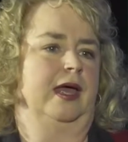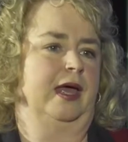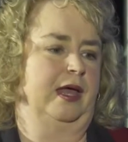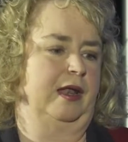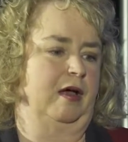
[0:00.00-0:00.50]

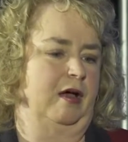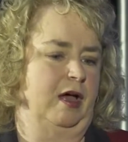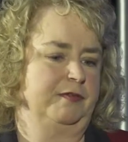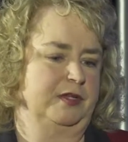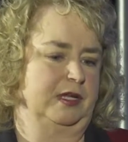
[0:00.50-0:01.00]
And
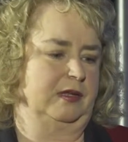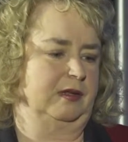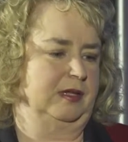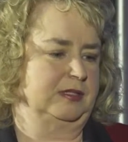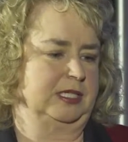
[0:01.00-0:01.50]

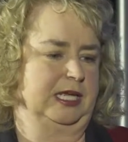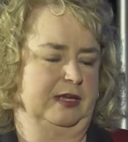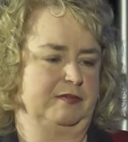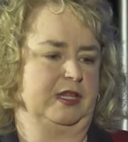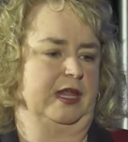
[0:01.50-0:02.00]
often it's a
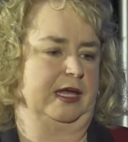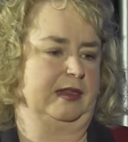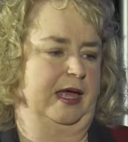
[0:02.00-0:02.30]
gift like